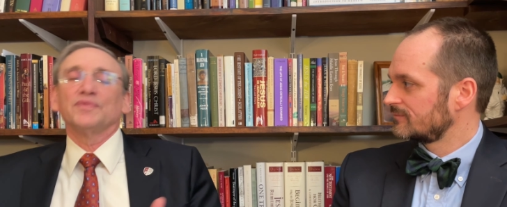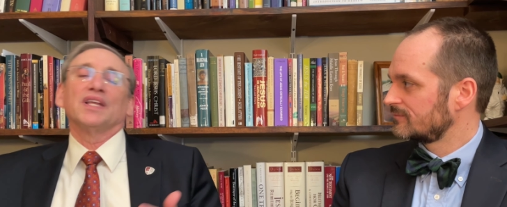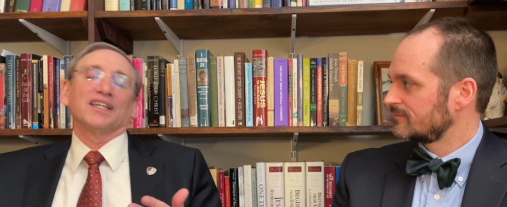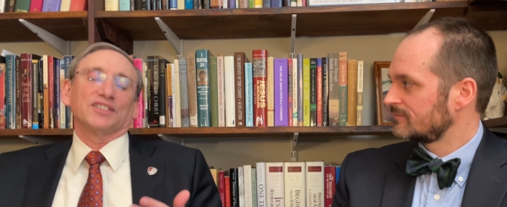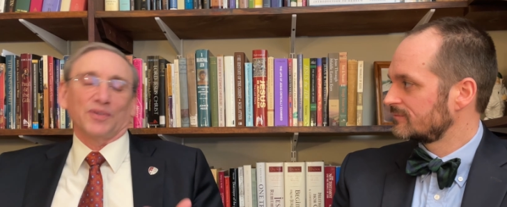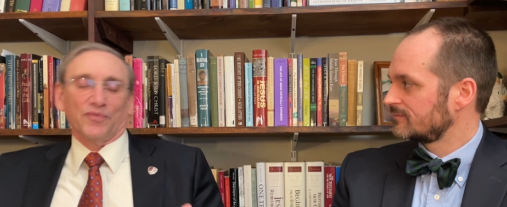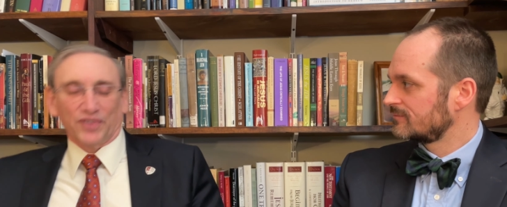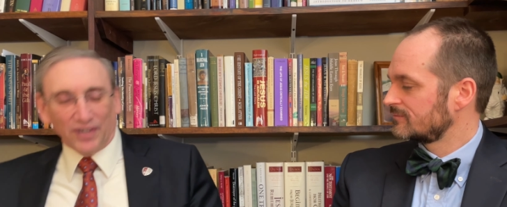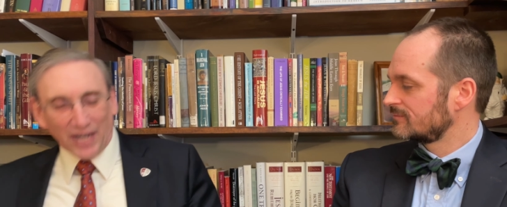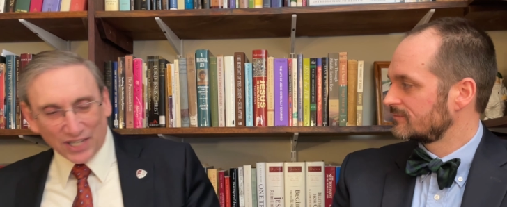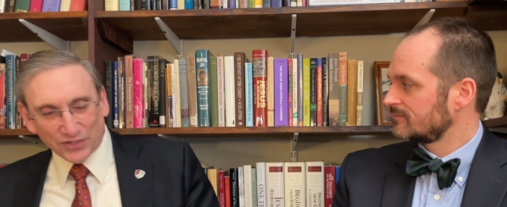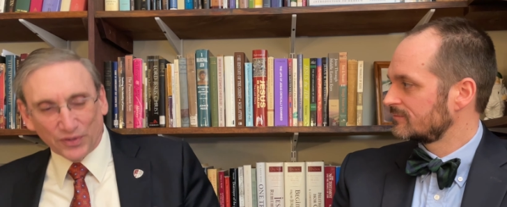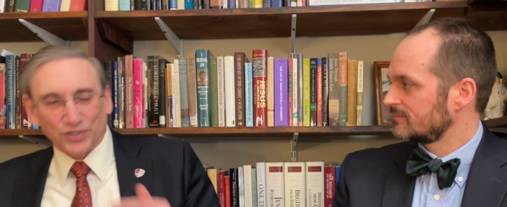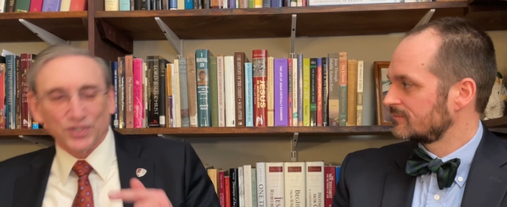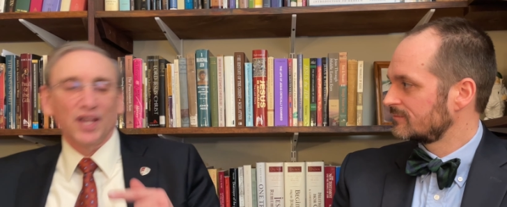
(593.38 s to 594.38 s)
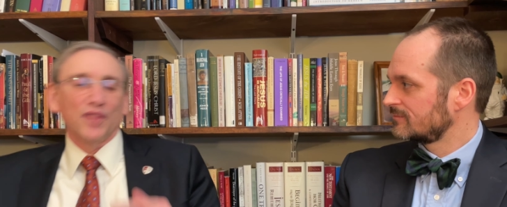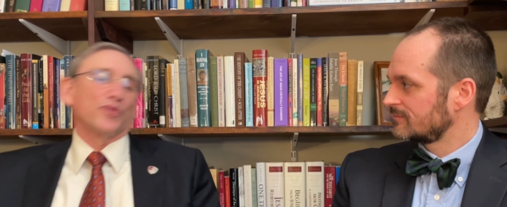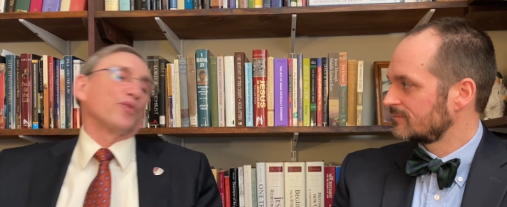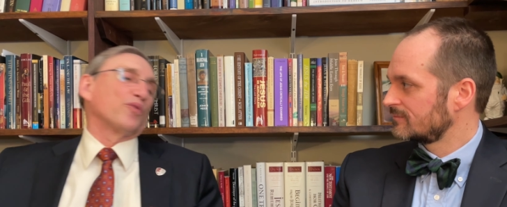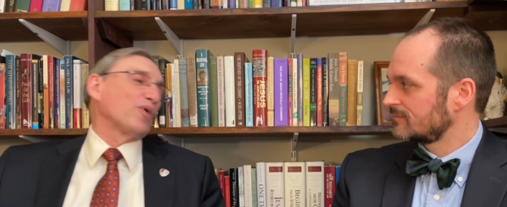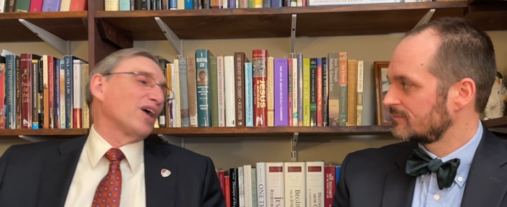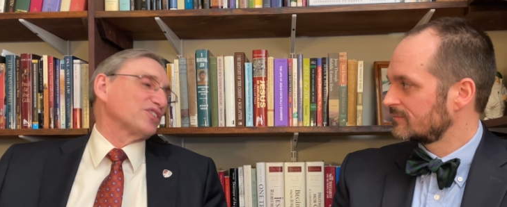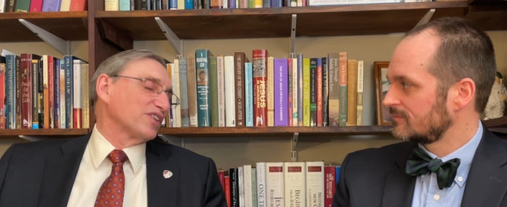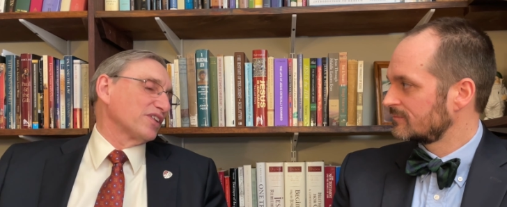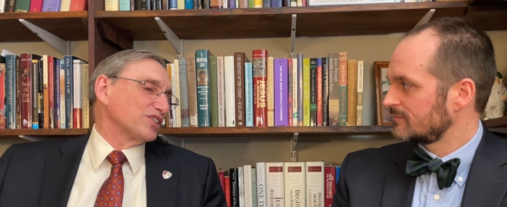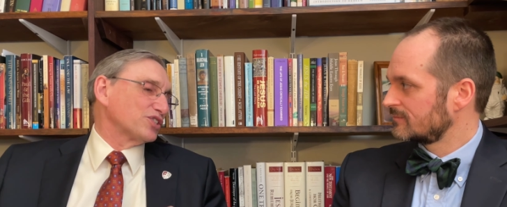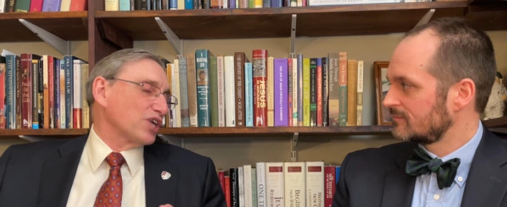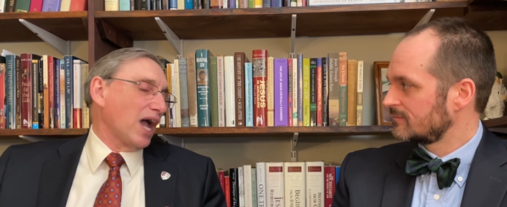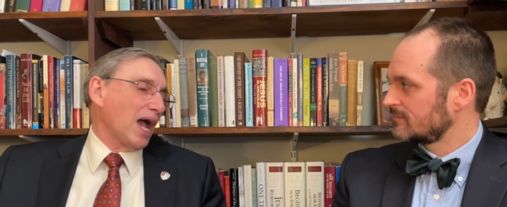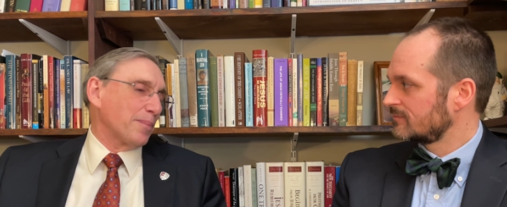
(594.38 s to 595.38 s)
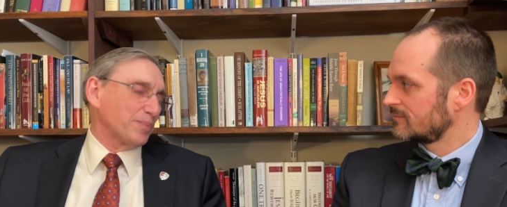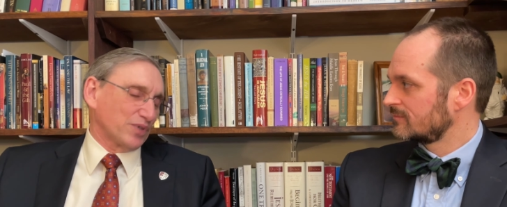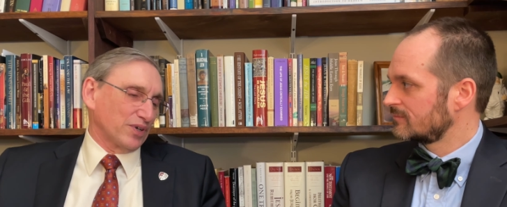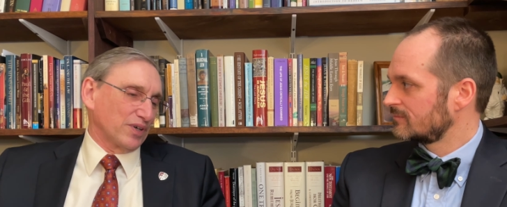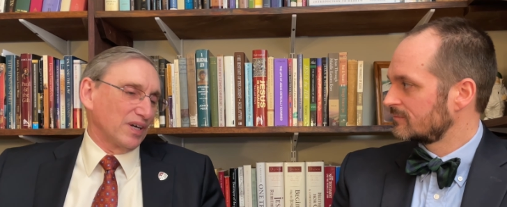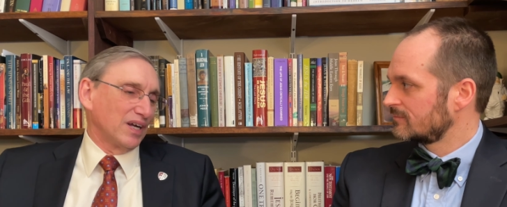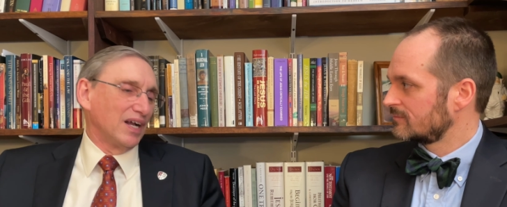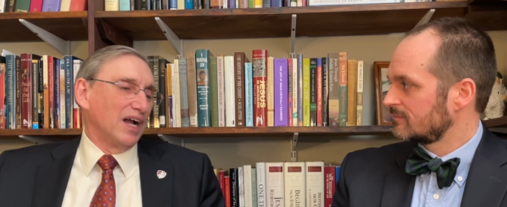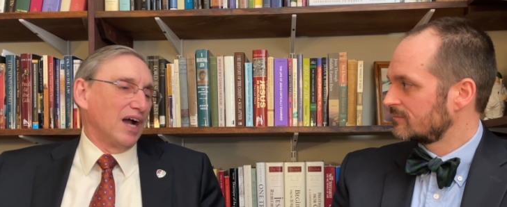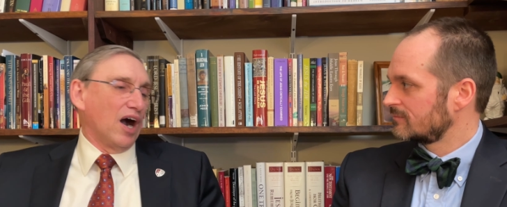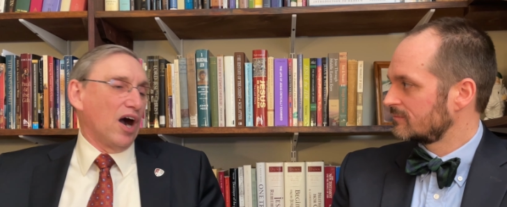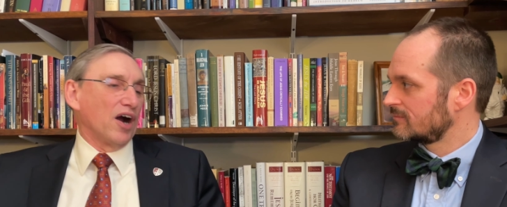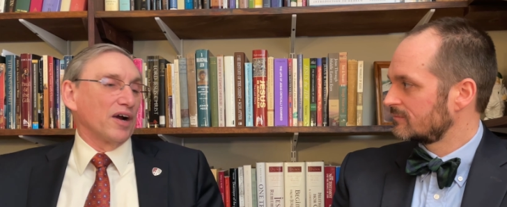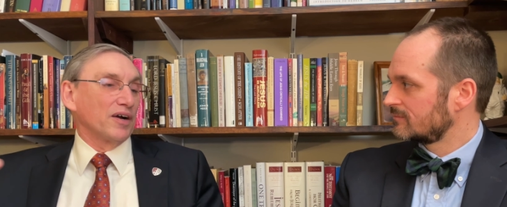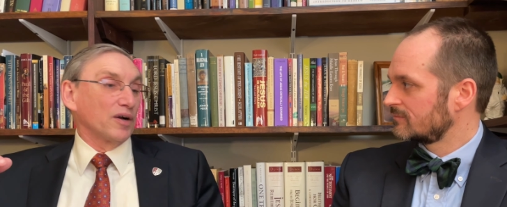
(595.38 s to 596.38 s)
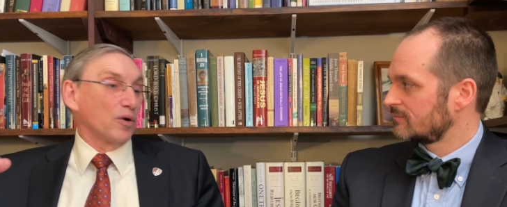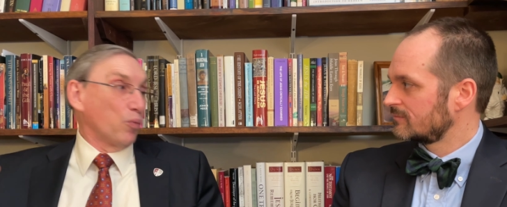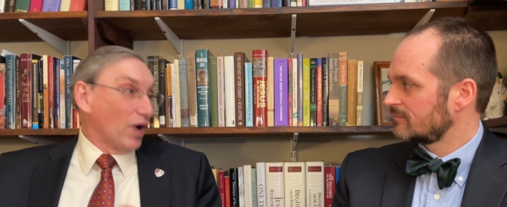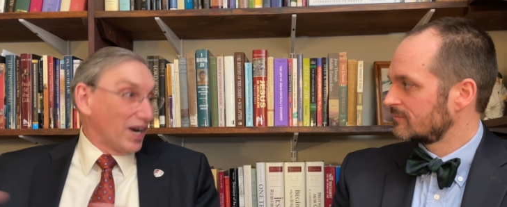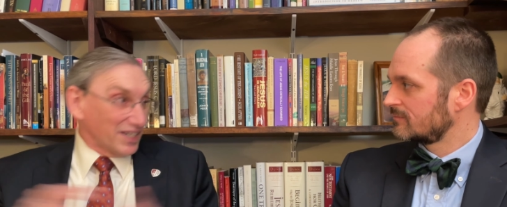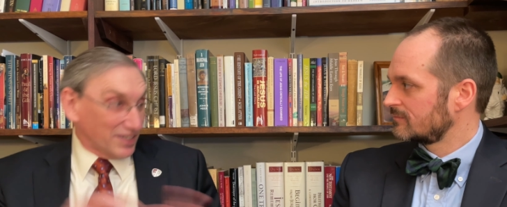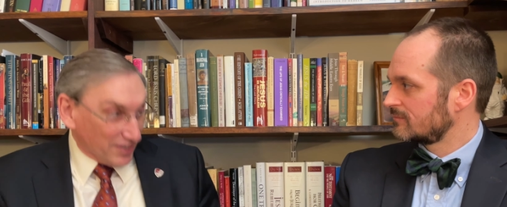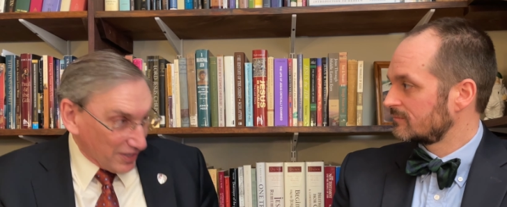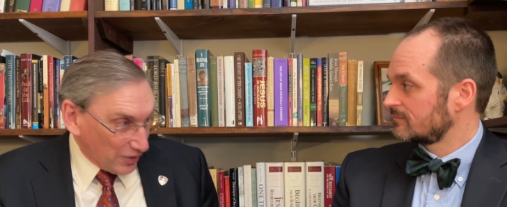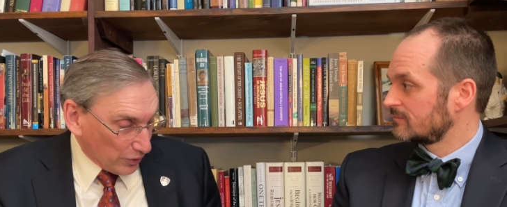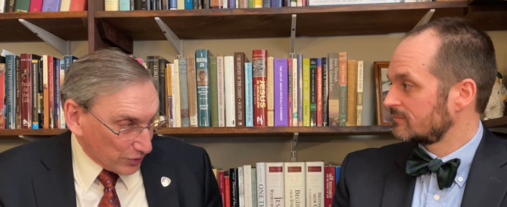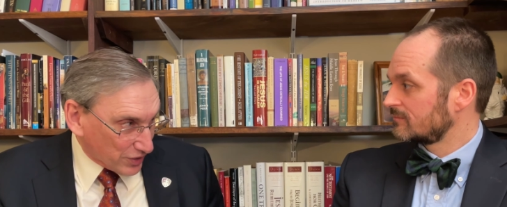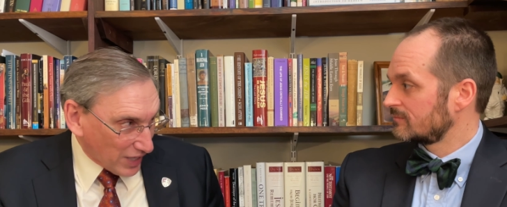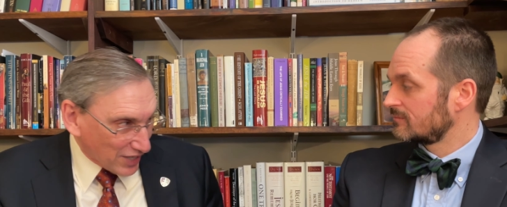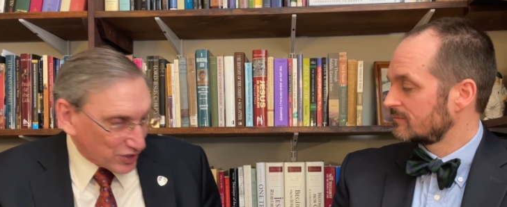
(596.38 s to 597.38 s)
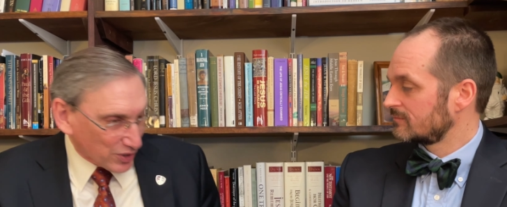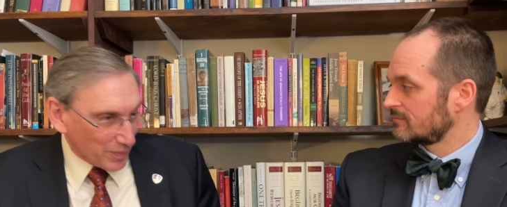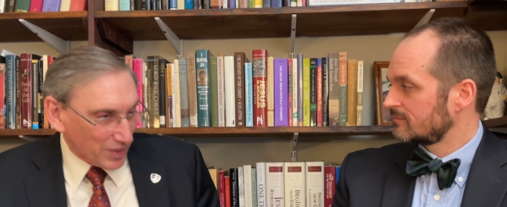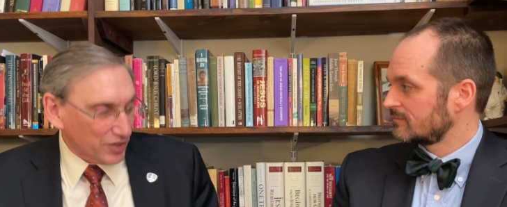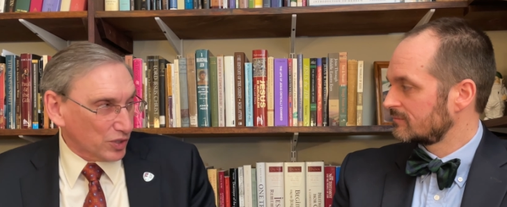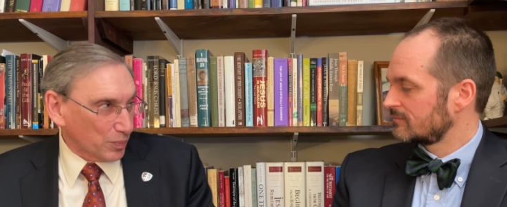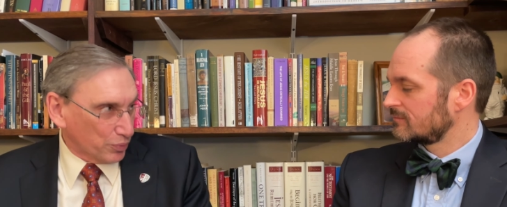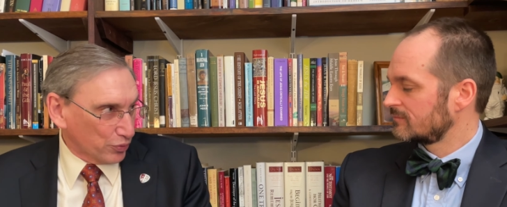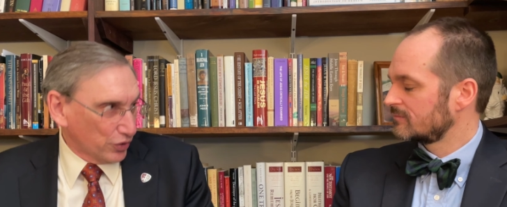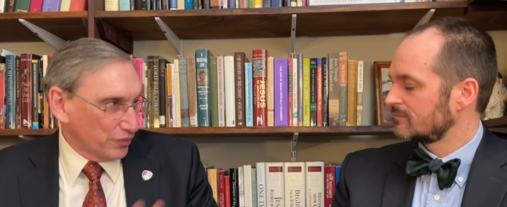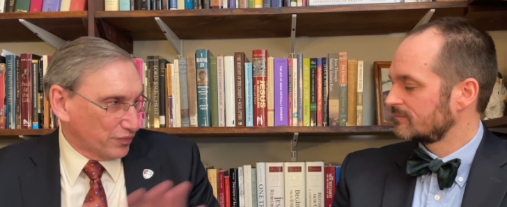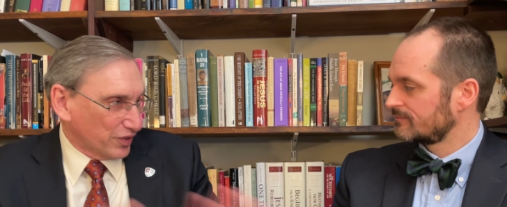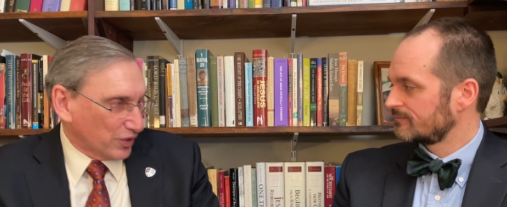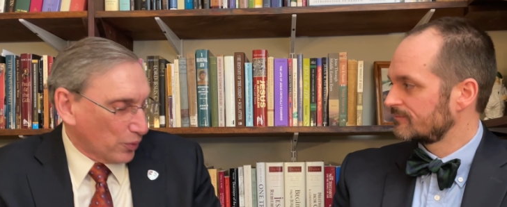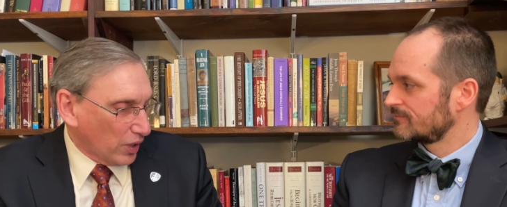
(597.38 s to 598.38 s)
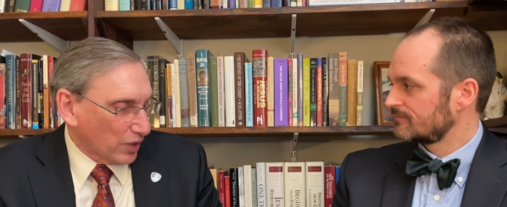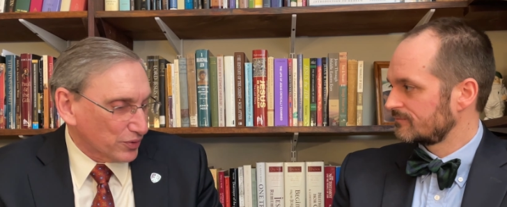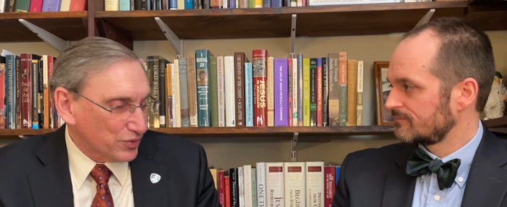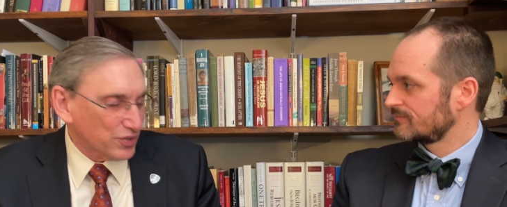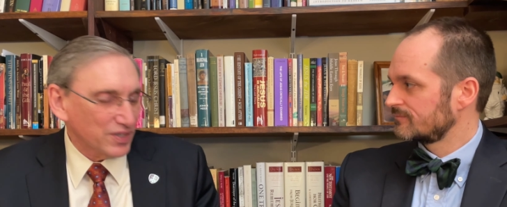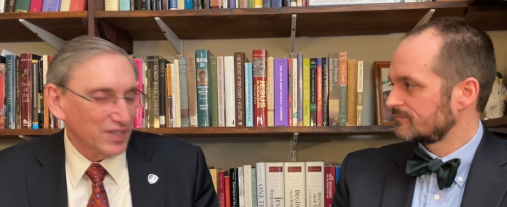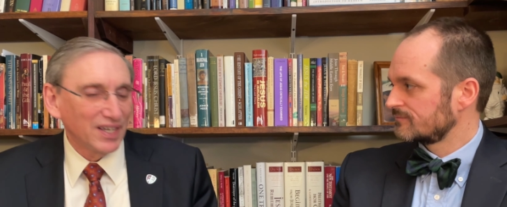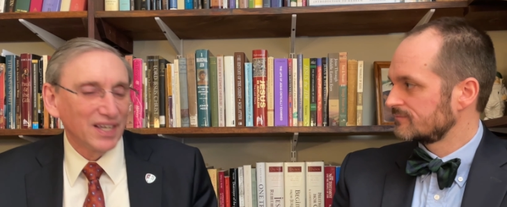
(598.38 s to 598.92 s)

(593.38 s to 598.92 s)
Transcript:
Speaker 1: except for the last verse, through the rest of the chapter are running to the Old Testament to prove the quotes.